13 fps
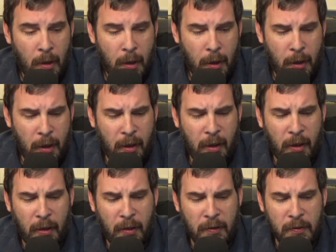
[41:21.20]

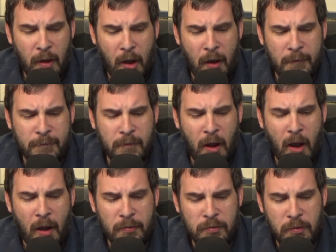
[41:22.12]
And I've
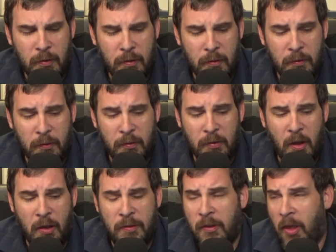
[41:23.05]
got,
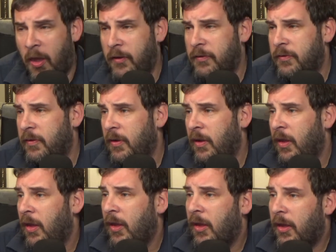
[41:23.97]
and this
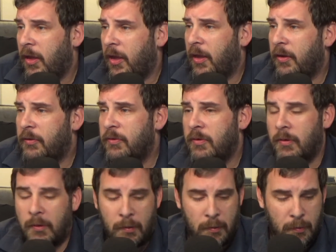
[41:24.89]
is,
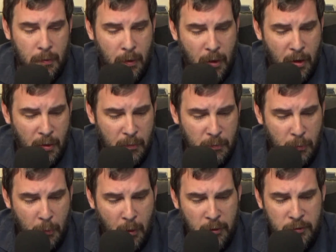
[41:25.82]

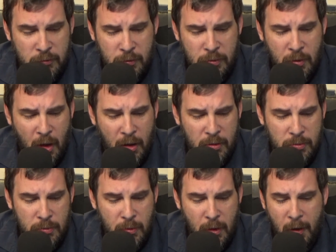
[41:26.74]
I should not
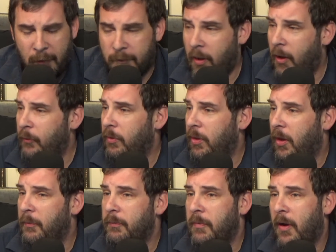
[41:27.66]
have that one
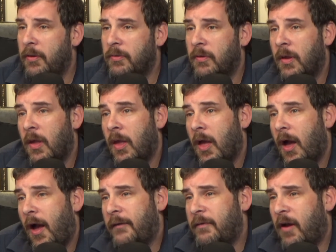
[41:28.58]
up, but
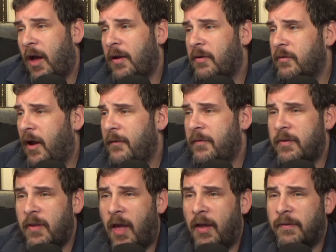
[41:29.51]
I've got a
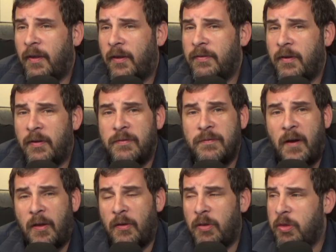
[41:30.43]
graphic that says
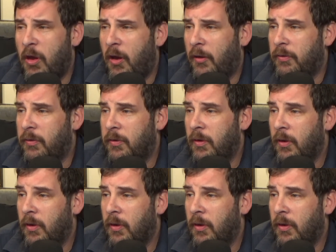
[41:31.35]
final thoughts.